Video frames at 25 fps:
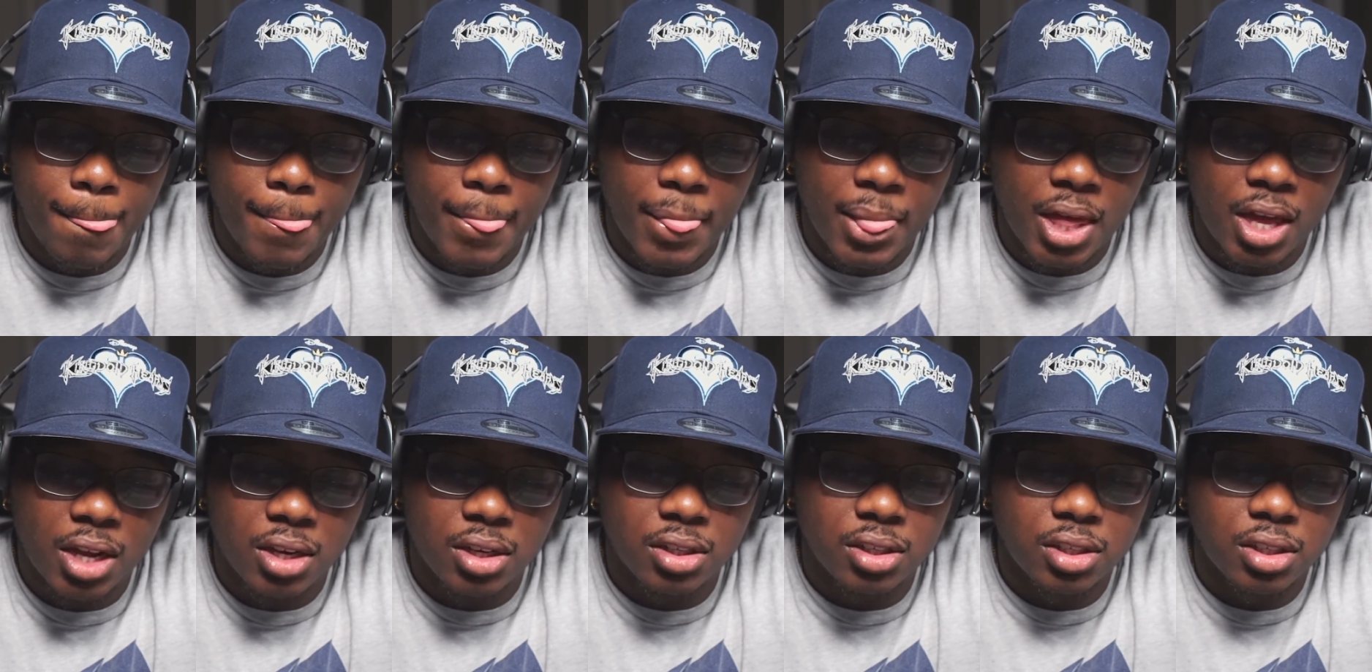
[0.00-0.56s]
it
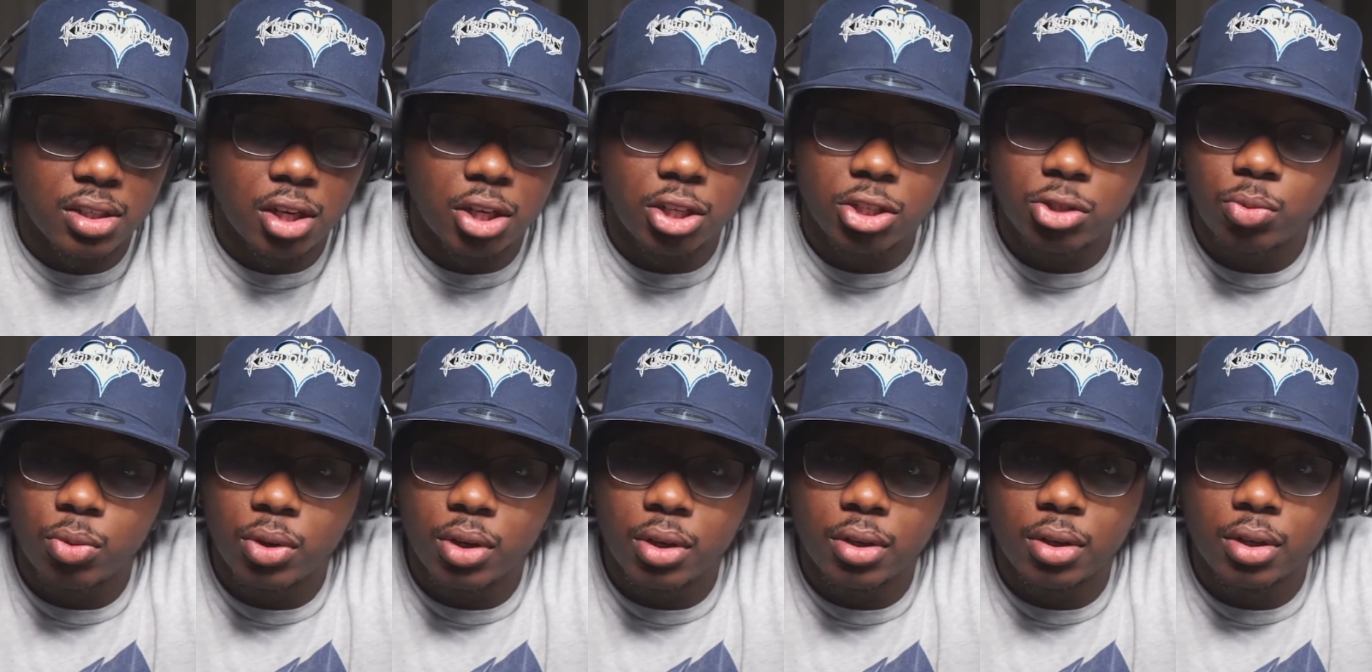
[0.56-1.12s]
just sucks
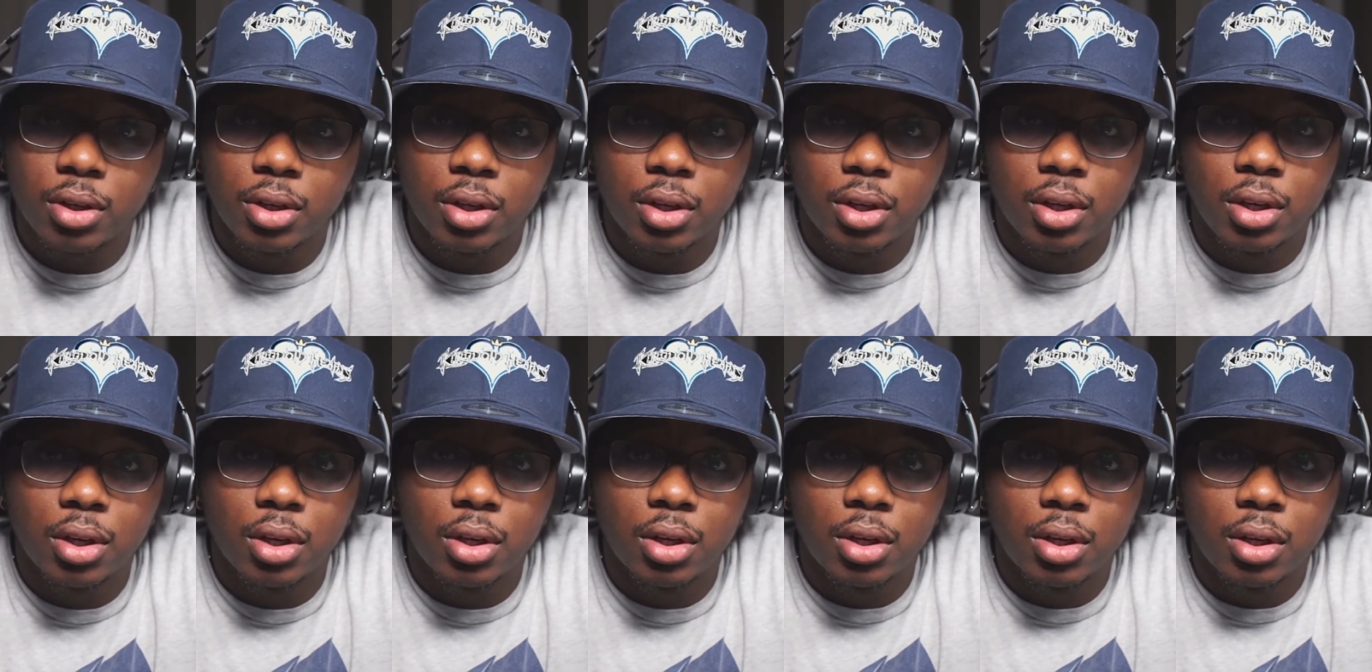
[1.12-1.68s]
when
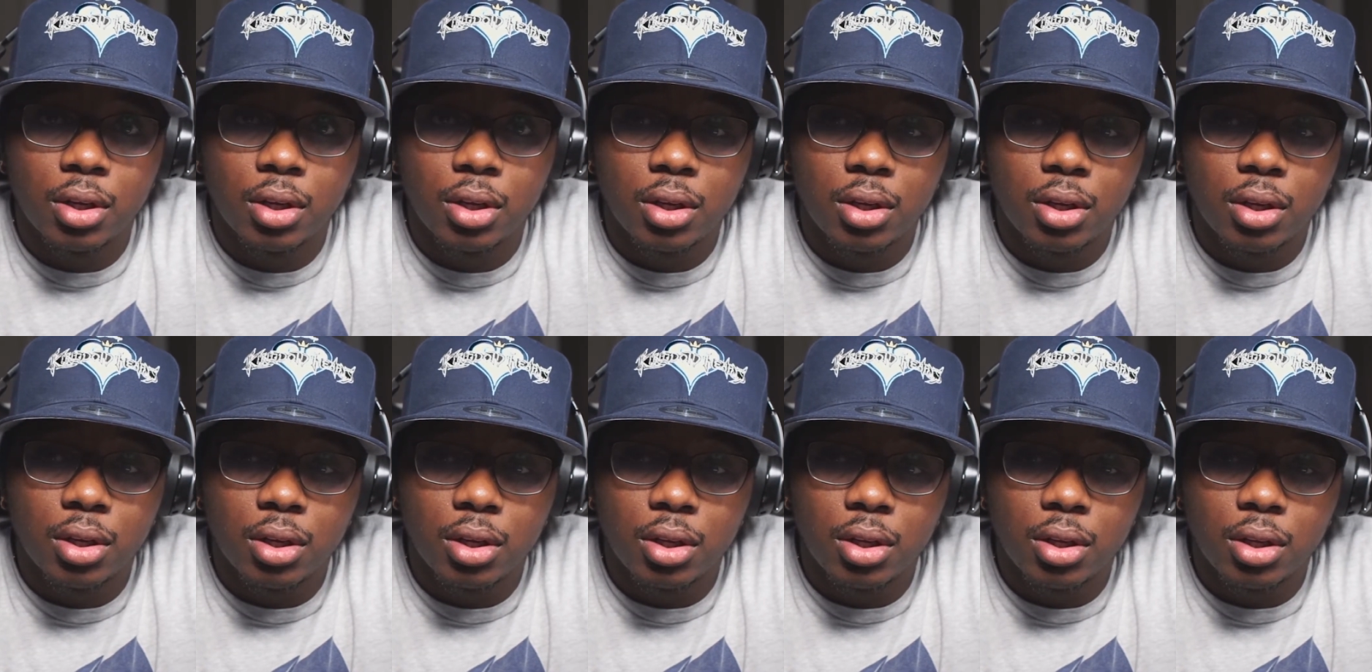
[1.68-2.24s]

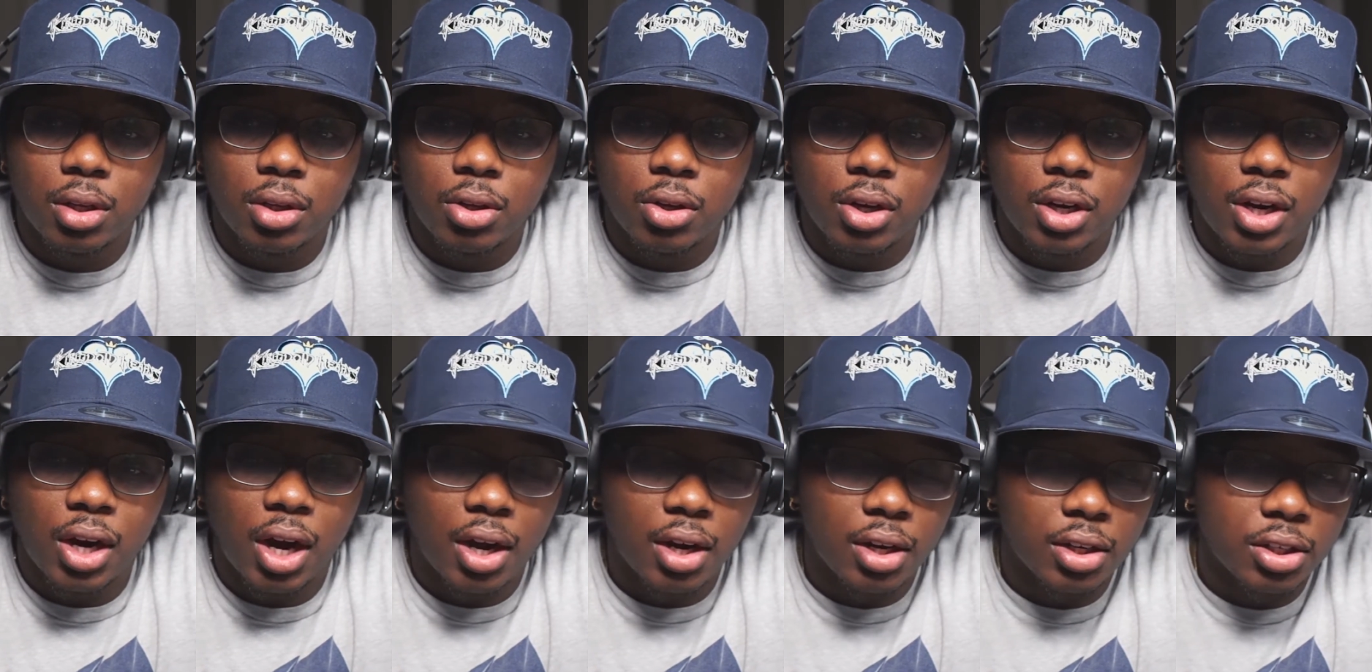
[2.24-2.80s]
you're
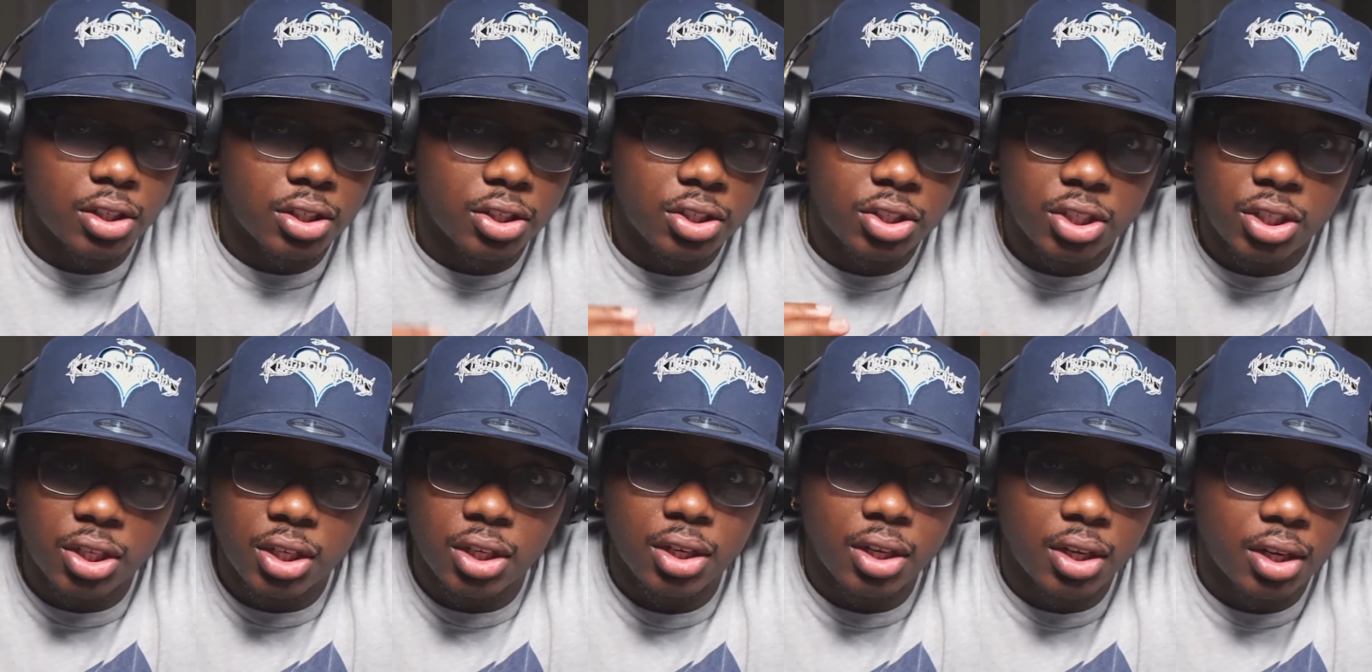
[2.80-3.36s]
kind of just
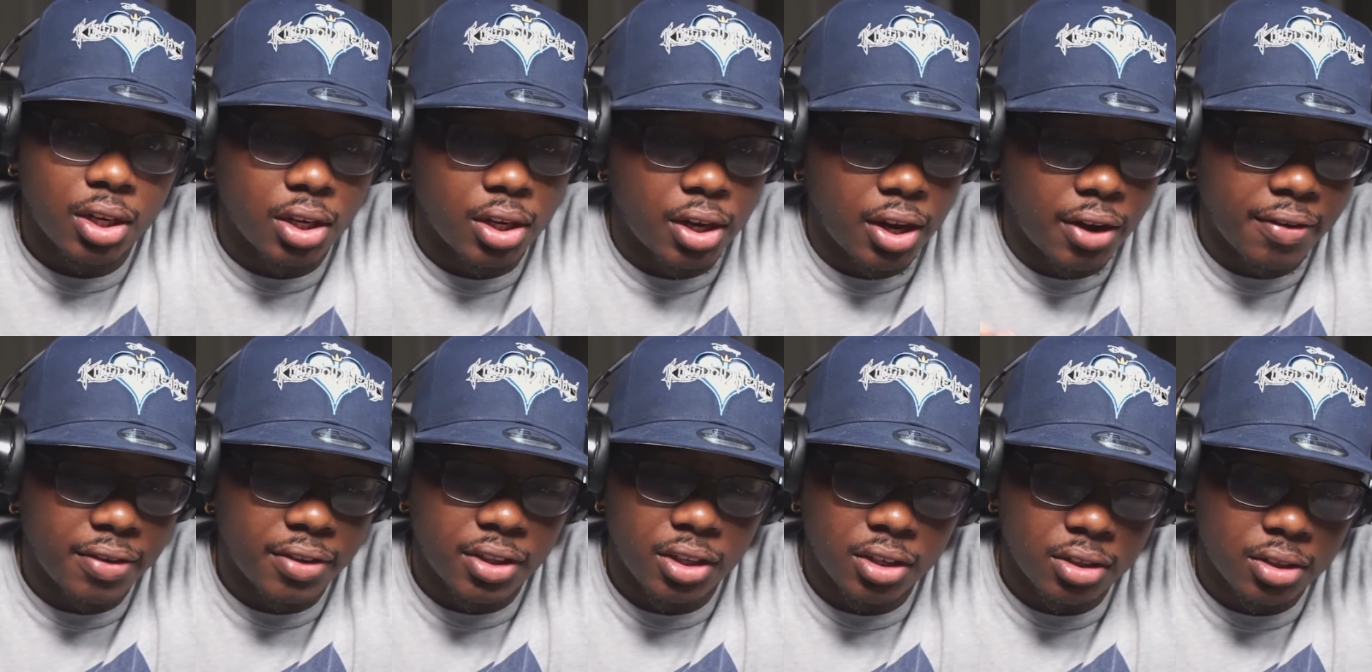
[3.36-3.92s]
chilling and
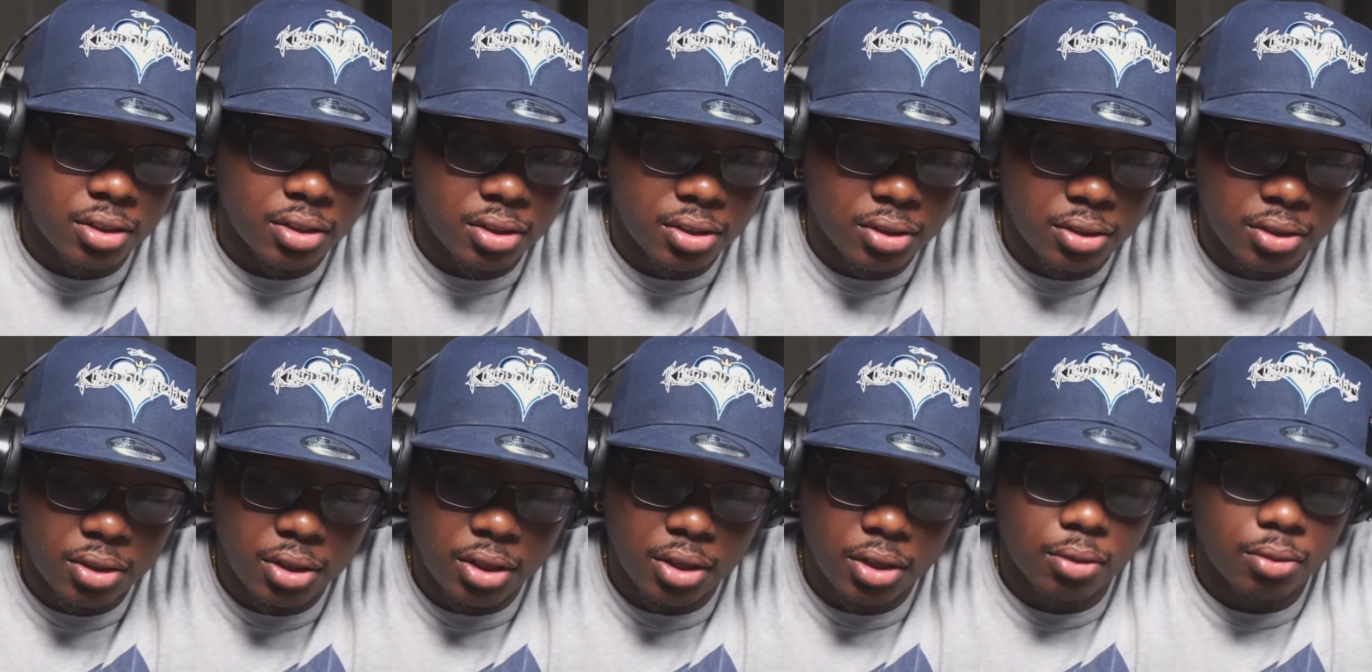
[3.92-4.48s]
everything's, you
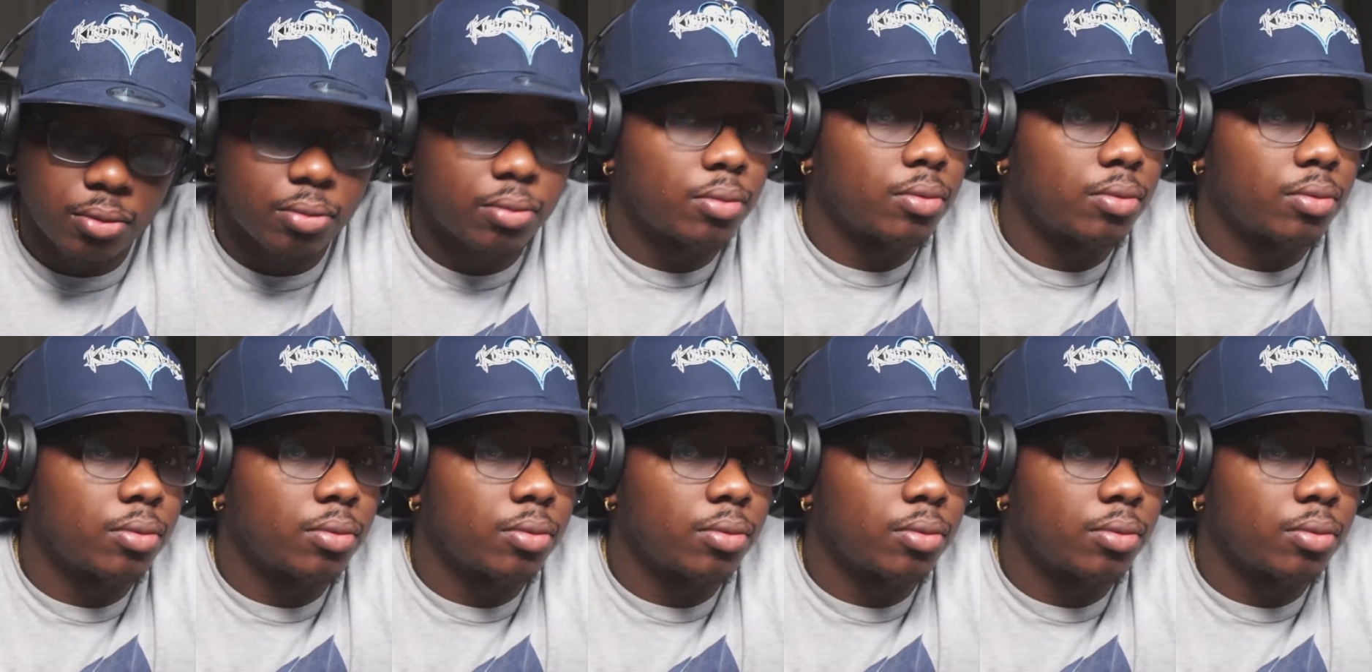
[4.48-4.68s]
know,